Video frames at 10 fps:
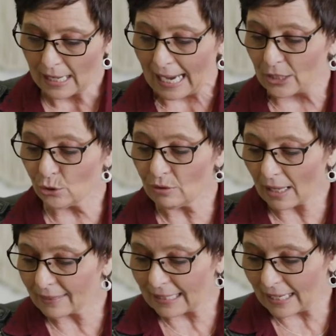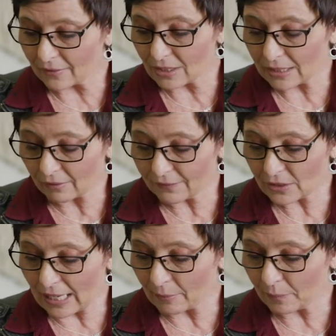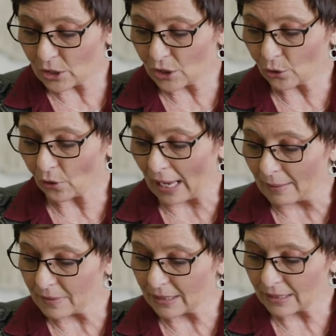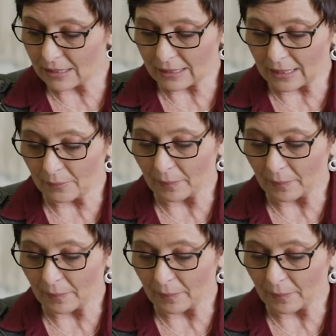and do nothing out of selfish ambition or empty conceit,